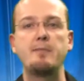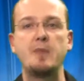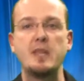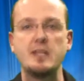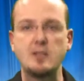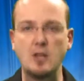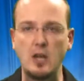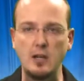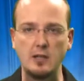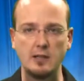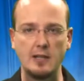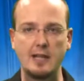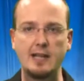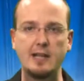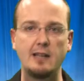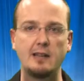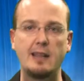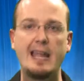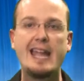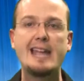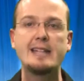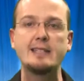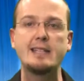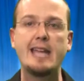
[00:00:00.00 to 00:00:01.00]
it's called like a
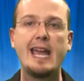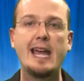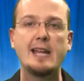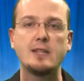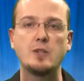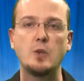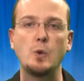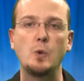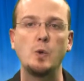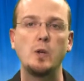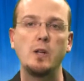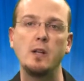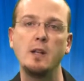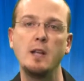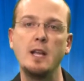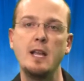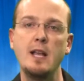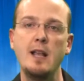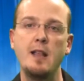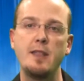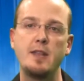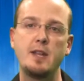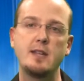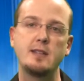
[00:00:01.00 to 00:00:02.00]
Landcat tool
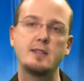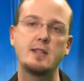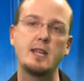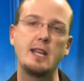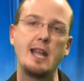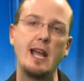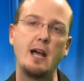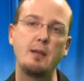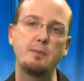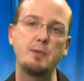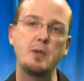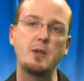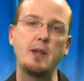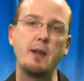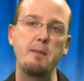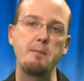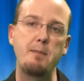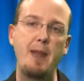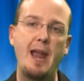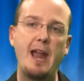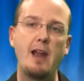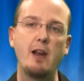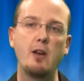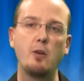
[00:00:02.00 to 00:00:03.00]
that is going to help you
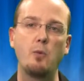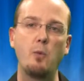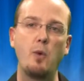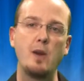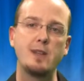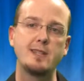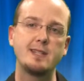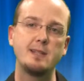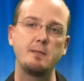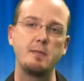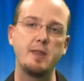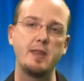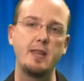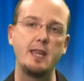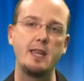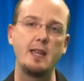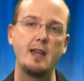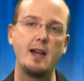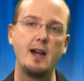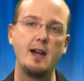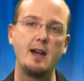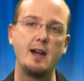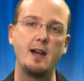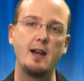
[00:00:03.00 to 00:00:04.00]
compare what some of the